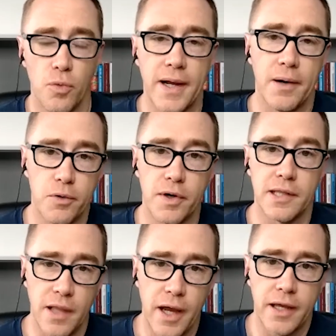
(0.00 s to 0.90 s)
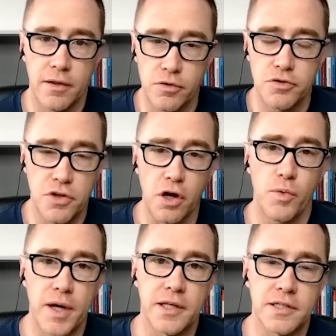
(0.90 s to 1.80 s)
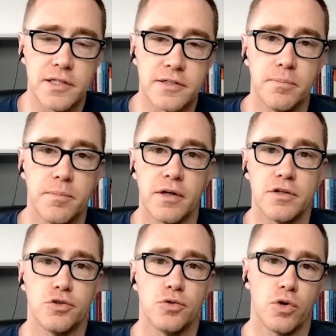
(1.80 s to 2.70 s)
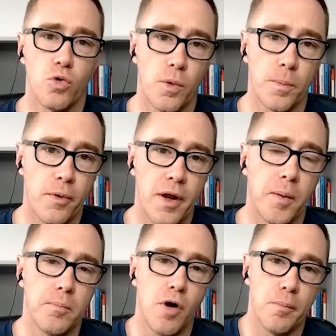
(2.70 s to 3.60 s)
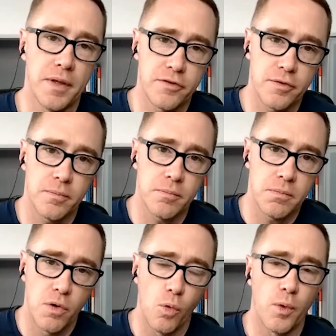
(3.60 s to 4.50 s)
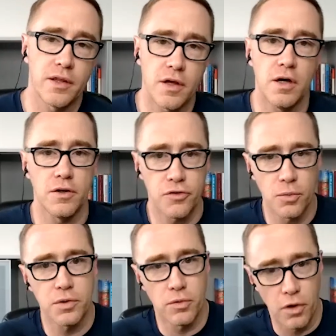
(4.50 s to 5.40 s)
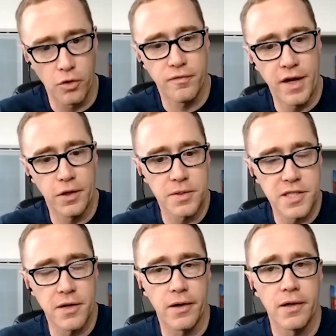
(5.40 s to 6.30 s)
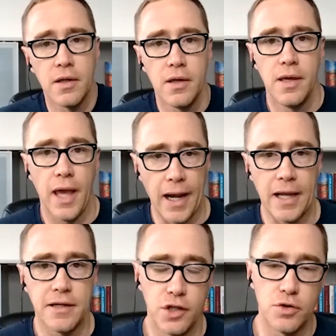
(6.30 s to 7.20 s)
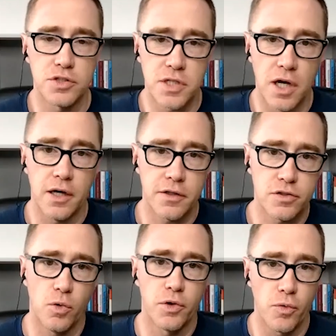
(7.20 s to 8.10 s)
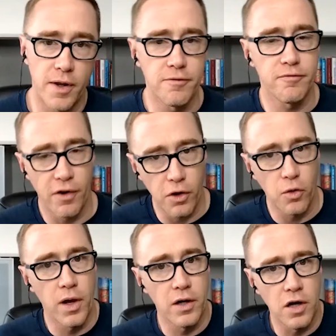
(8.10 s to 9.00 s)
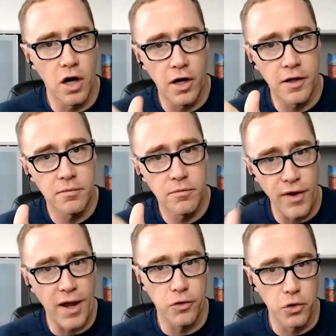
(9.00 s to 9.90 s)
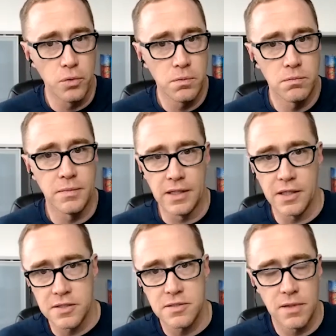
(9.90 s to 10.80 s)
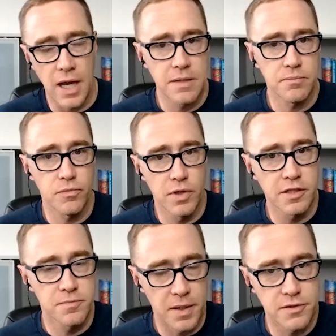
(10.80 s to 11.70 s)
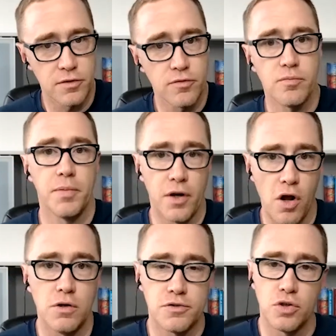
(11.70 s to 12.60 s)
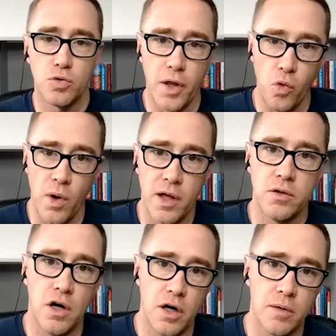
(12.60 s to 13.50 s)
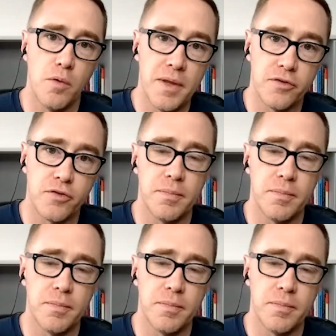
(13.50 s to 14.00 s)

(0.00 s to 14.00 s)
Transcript: why I really like your stock rating system, because you incorporate momentum with growth, value, et cetera. An ideal stock is going to rate fairly well on value, meaning it's not expensive, but also rate well on momentum,